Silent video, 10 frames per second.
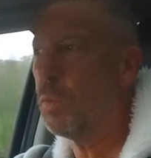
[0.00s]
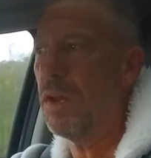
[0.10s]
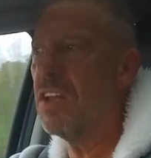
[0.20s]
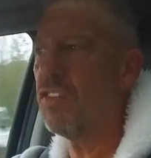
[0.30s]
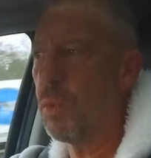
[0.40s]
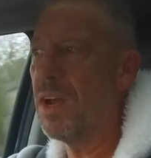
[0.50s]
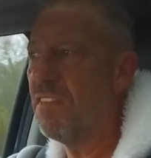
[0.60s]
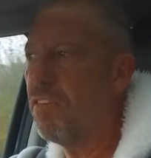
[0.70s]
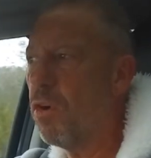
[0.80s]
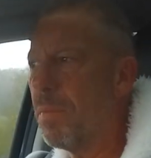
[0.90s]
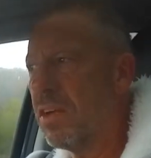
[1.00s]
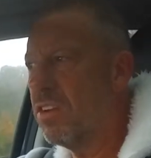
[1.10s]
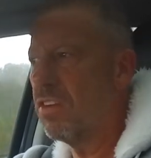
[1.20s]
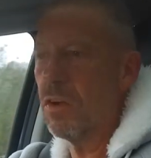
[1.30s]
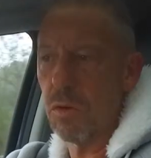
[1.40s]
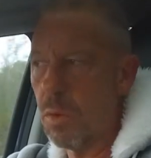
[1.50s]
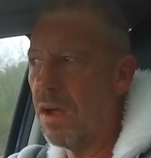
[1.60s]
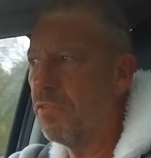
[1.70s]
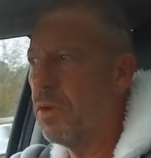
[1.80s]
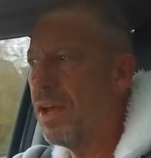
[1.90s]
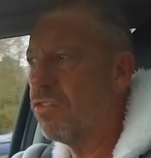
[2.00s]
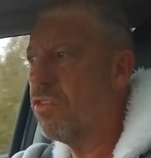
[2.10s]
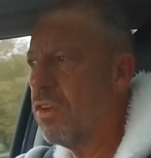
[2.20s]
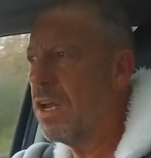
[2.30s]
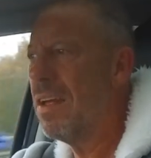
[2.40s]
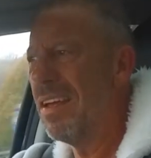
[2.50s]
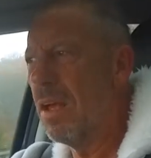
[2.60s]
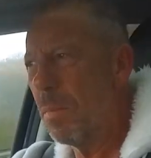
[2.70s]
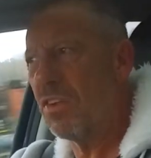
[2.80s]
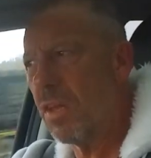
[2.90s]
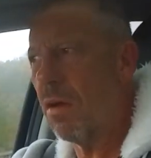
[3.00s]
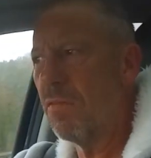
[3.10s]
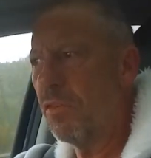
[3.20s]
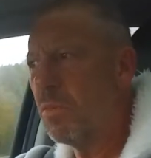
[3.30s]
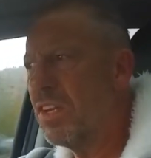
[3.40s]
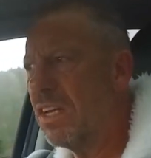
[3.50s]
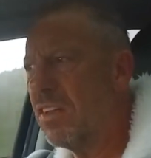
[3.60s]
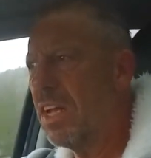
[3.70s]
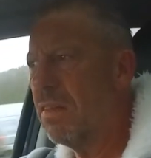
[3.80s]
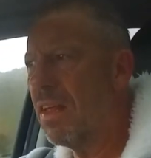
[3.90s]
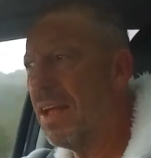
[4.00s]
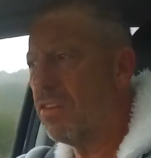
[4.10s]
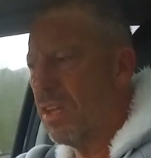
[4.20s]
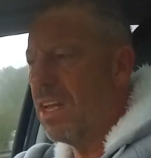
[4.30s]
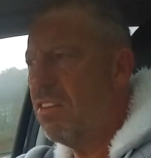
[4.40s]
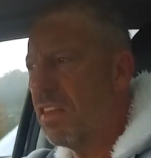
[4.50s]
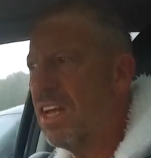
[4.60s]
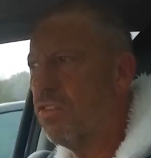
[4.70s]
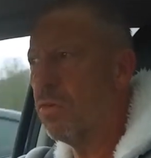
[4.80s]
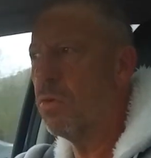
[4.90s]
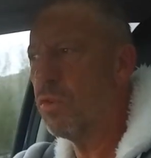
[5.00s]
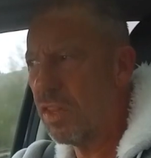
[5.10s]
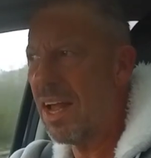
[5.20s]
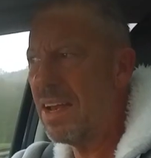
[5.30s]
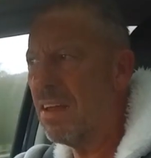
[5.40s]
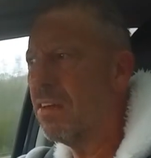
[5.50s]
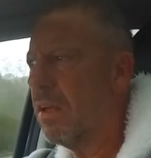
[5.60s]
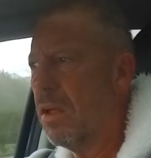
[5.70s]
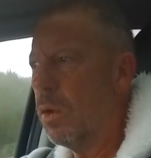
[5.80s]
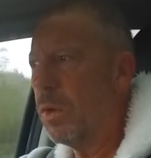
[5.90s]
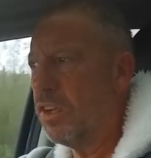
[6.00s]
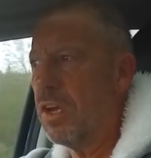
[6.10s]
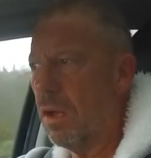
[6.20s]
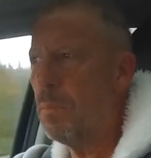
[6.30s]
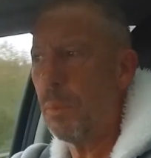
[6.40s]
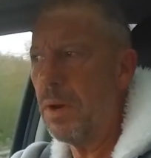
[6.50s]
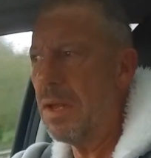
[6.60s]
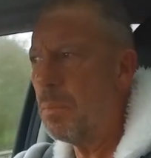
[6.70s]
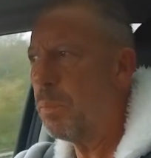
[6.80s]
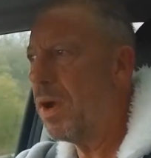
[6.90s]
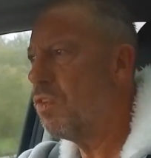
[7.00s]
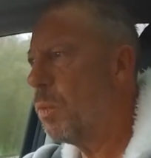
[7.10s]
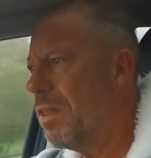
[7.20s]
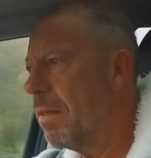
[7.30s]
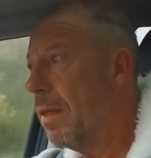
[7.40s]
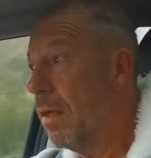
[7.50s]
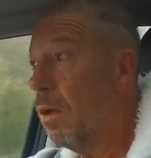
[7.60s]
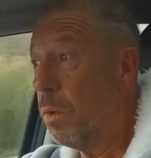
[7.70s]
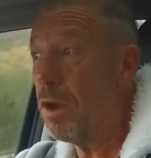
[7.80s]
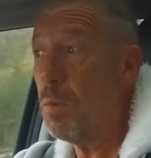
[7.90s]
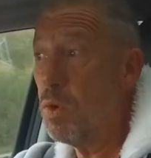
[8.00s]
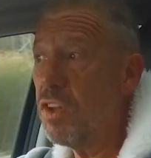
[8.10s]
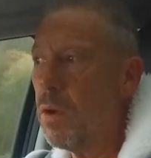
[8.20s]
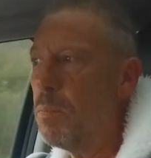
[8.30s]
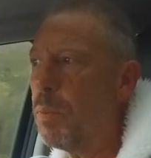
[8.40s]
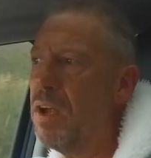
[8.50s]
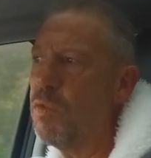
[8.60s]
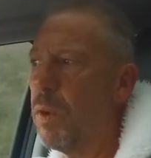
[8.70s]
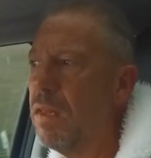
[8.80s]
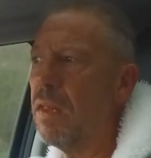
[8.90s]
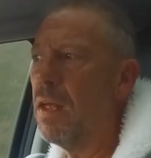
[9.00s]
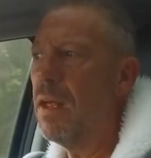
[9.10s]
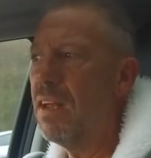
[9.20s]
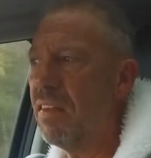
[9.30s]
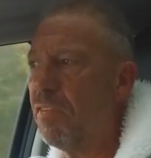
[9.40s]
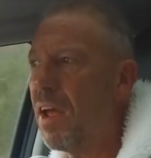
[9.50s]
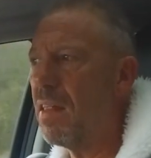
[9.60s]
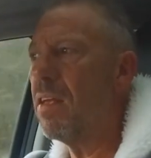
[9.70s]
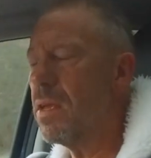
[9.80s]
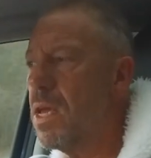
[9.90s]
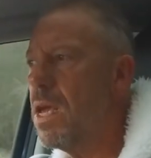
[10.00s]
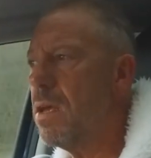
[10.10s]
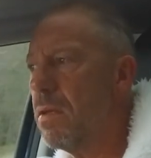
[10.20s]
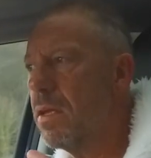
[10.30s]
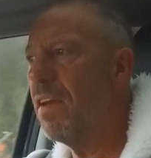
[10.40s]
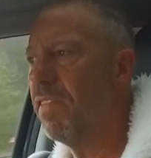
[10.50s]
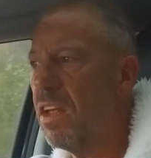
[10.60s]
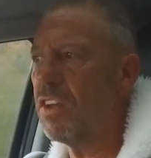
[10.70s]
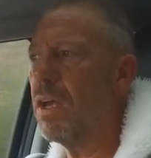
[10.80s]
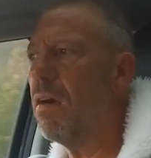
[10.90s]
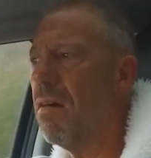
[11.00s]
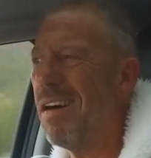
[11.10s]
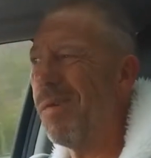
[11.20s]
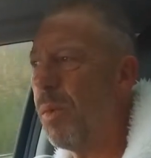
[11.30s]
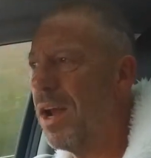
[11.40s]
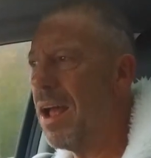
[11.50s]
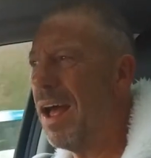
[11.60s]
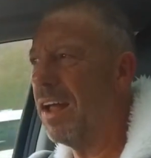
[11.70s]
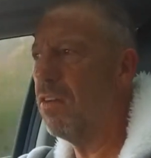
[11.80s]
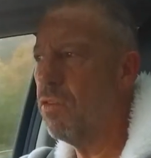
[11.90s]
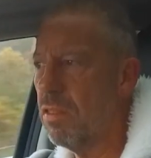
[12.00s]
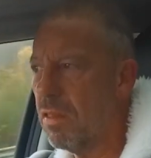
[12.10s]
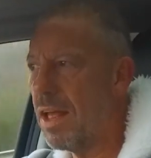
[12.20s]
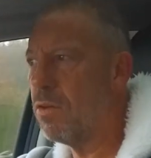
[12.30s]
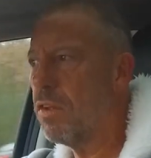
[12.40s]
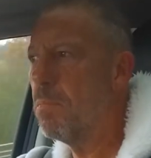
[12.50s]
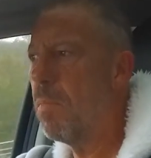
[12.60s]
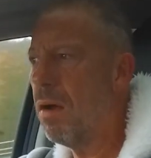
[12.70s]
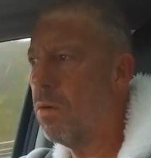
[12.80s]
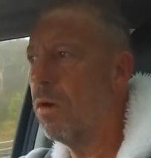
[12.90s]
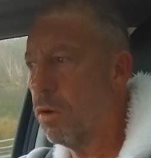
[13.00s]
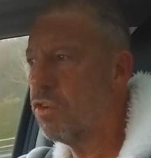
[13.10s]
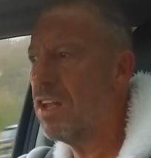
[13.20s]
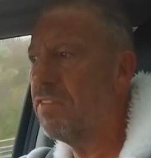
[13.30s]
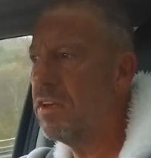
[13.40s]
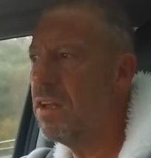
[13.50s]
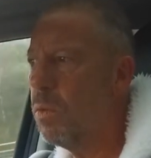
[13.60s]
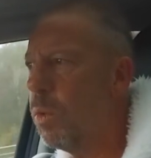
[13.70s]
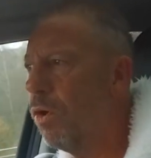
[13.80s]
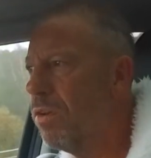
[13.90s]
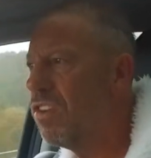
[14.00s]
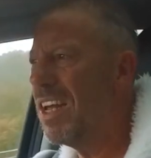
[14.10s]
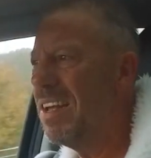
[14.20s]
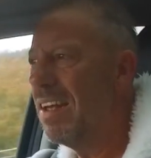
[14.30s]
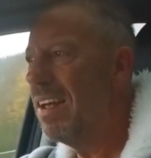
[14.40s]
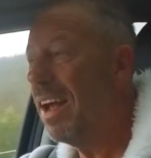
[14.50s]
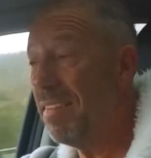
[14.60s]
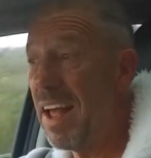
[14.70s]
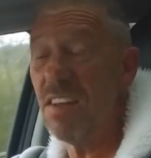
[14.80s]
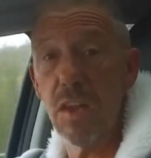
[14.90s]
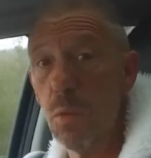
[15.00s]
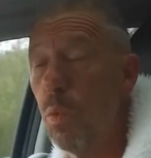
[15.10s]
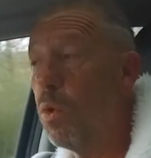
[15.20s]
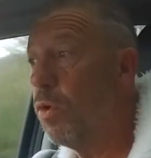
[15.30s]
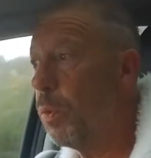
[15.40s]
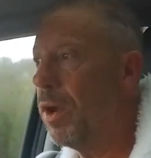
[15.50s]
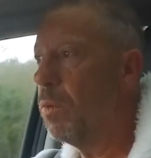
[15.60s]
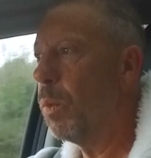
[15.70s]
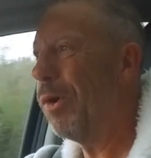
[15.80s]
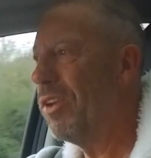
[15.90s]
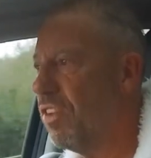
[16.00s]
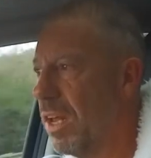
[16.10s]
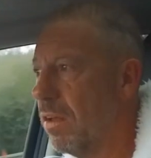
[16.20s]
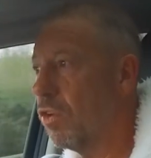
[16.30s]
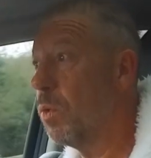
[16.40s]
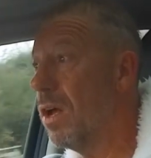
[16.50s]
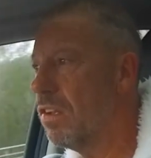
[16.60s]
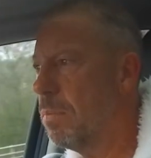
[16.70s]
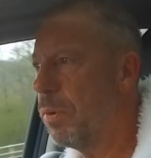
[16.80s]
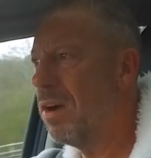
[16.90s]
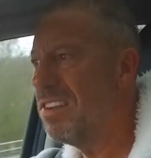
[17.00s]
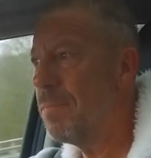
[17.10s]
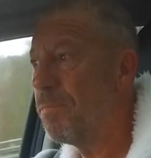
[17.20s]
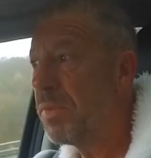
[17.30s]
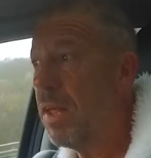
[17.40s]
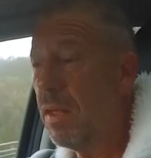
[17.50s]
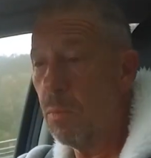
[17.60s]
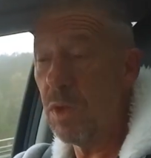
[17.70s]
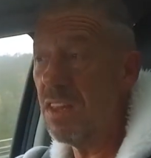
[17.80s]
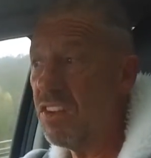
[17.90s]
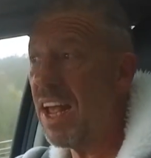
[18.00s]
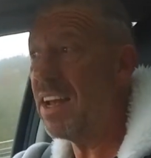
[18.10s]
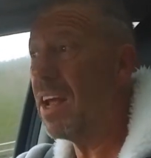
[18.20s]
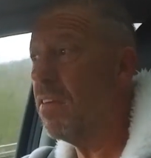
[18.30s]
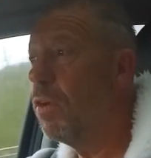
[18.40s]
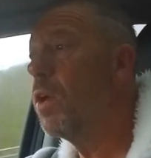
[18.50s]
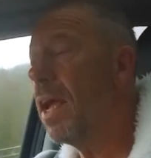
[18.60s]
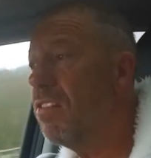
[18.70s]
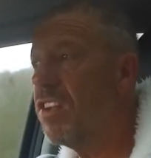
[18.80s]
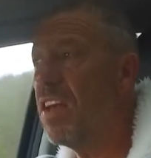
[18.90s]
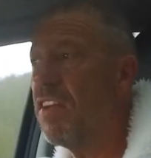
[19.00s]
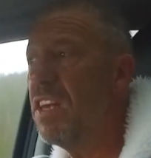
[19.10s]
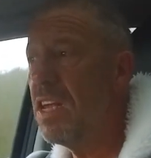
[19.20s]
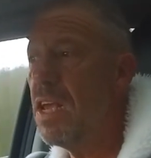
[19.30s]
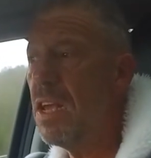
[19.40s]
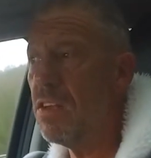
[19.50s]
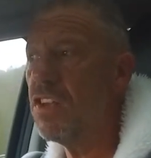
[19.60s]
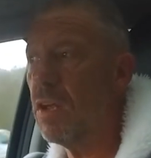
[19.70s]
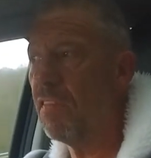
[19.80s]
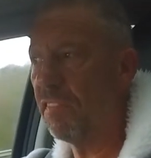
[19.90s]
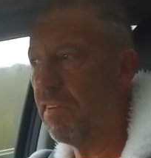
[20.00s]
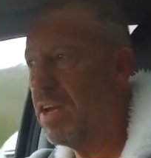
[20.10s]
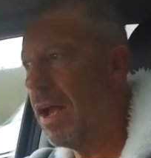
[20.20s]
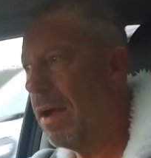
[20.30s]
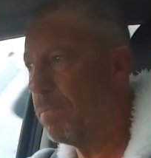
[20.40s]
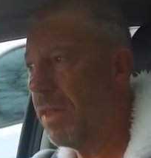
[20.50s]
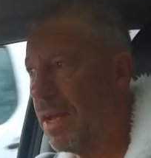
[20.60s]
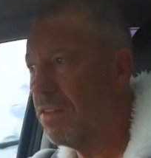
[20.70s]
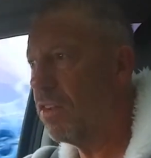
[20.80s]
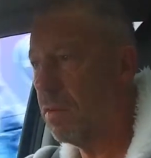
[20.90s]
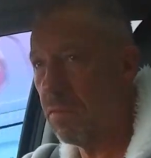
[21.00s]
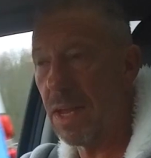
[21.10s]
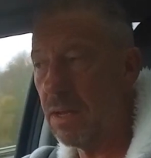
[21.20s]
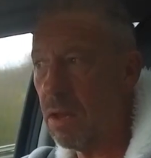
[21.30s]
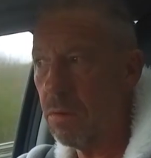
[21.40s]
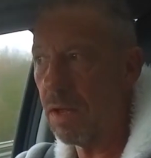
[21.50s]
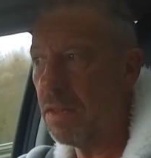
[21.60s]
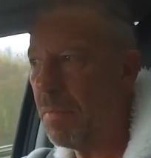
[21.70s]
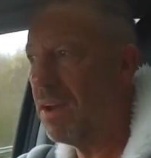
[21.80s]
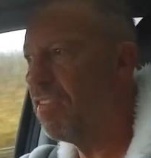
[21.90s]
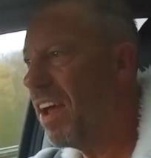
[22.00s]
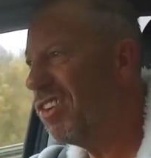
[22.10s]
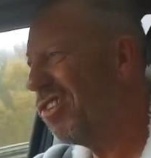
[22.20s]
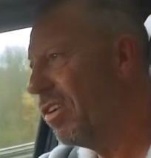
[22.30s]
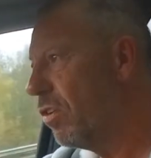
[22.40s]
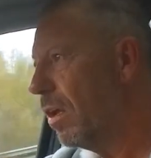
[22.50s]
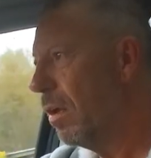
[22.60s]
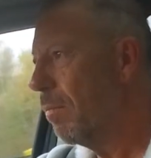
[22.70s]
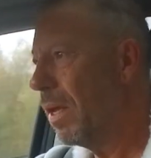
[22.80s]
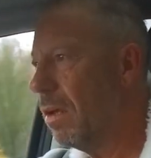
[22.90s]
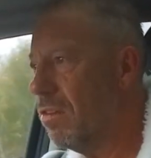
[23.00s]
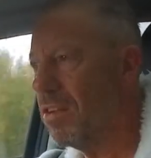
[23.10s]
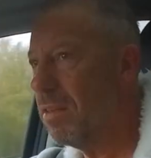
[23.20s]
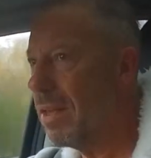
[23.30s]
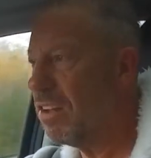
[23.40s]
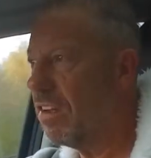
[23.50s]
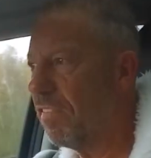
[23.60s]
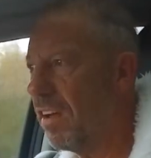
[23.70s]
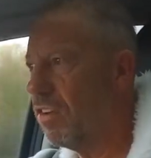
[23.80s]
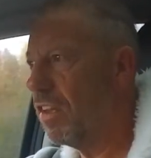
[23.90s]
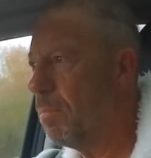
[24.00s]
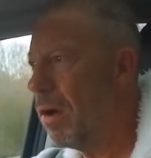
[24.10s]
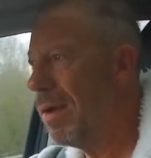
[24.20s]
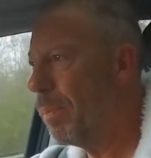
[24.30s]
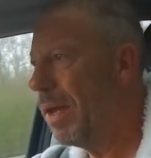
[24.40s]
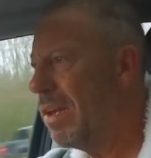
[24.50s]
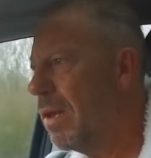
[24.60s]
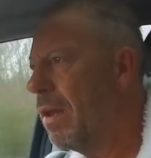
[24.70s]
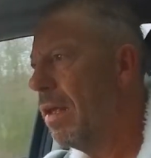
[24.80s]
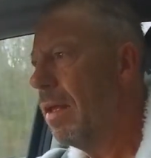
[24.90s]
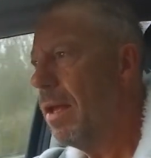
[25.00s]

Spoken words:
this one is 24 because it's got quite a few extras on it, but starting from 16,000, these things are all standard, which I'm pretty impressed with. What I'm also impressed with is the fact that Kia give this car a 100,000 mile or 7-year warranty, and that is an award-winning warranty. It's quite surprising. With the sat-nav, you get 7 years of free updates. Take note, other manufacturers, because that's a first in my opinion.